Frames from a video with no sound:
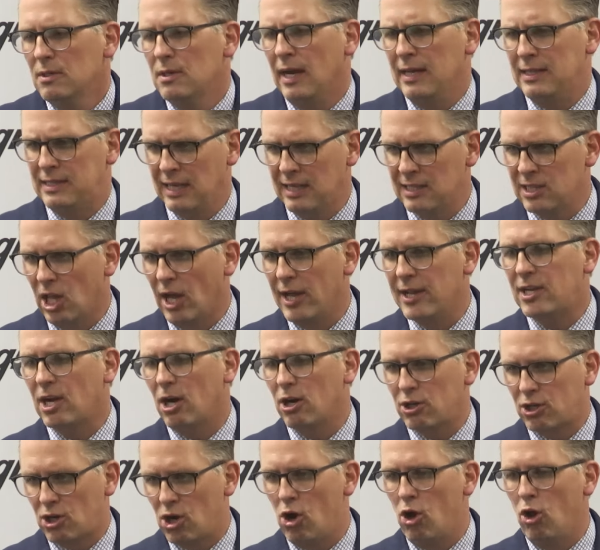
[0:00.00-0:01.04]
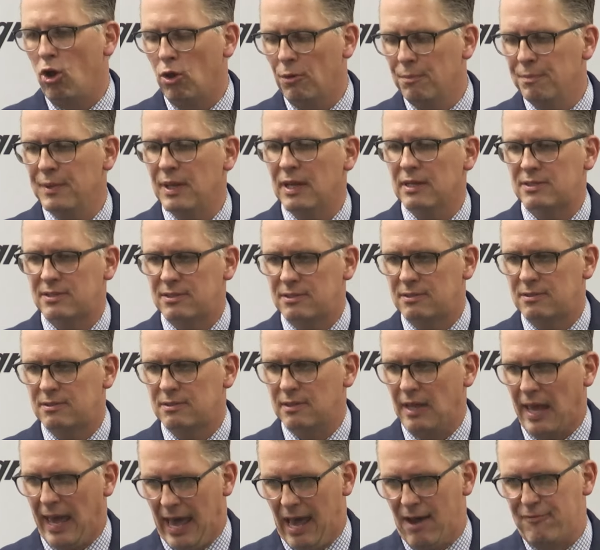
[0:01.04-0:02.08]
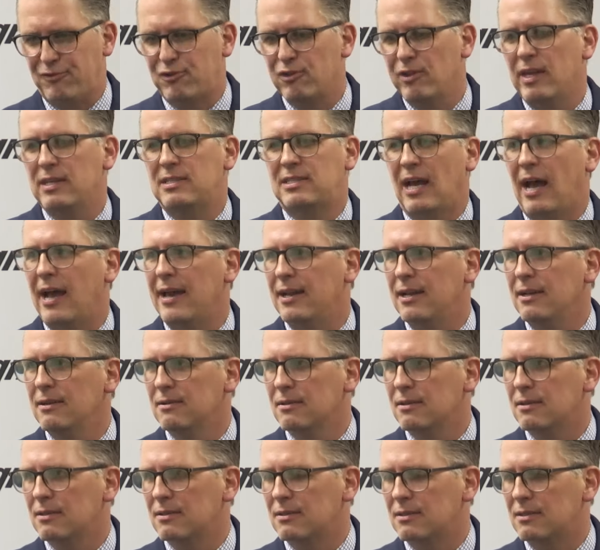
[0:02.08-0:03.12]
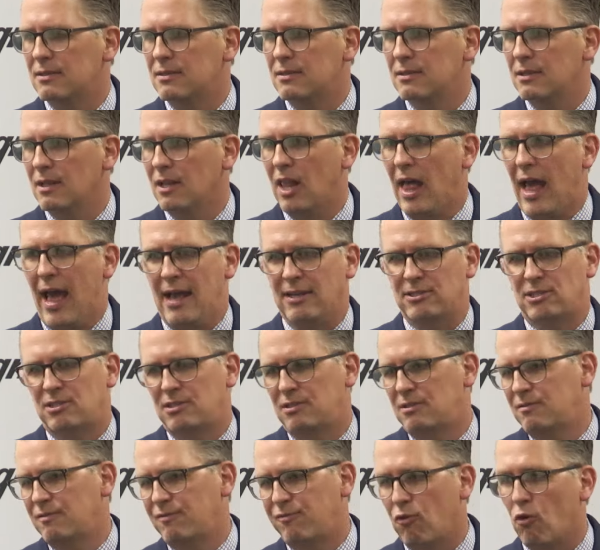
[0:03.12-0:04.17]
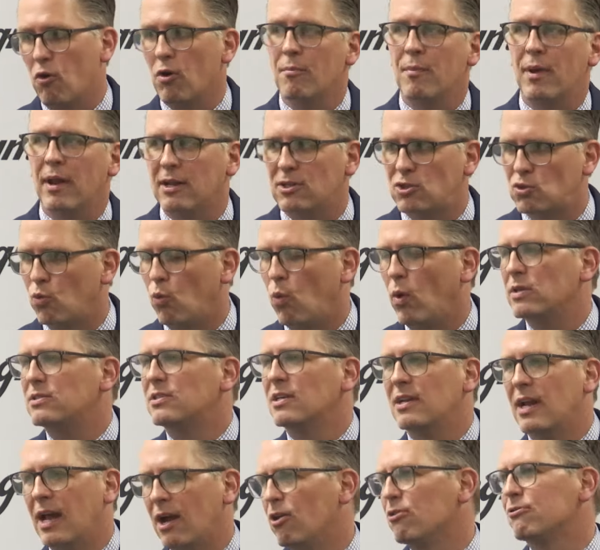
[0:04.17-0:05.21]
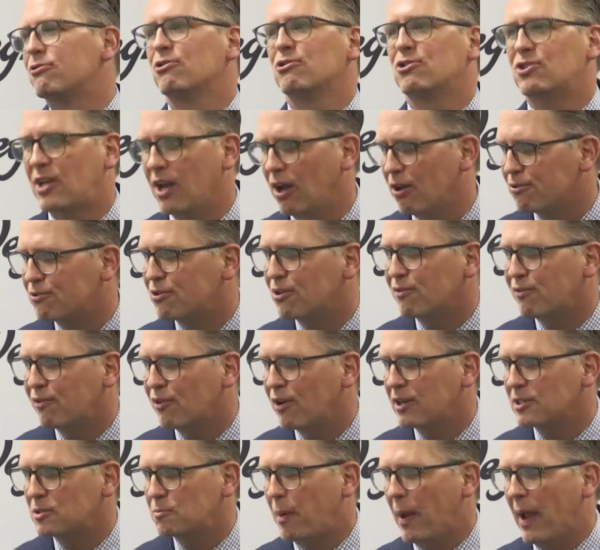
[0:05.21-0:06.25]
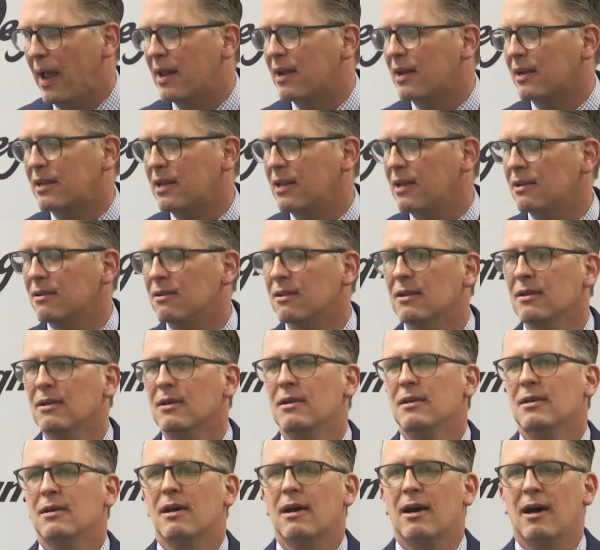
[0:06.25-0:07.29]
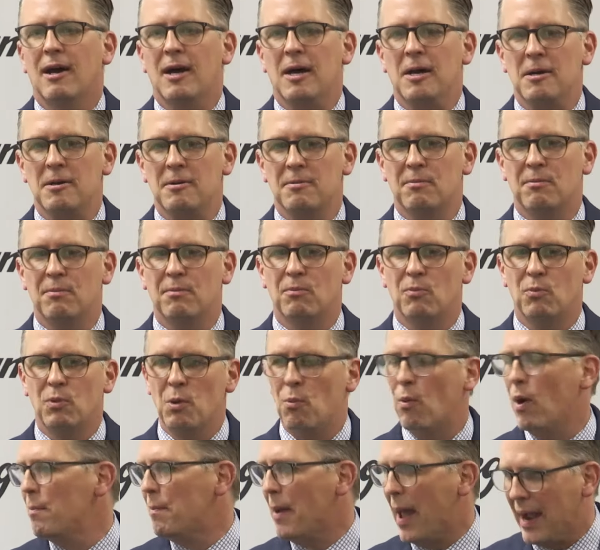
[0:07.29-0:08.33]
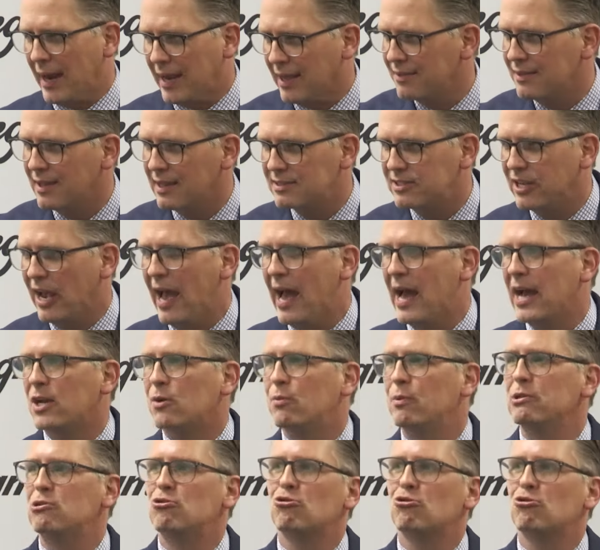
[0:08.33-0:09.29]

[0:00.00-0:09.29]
I did like our calmness after they tied it. The last four minutes wasn't helter skelter for us, panicking. Um, we went back on the attack. We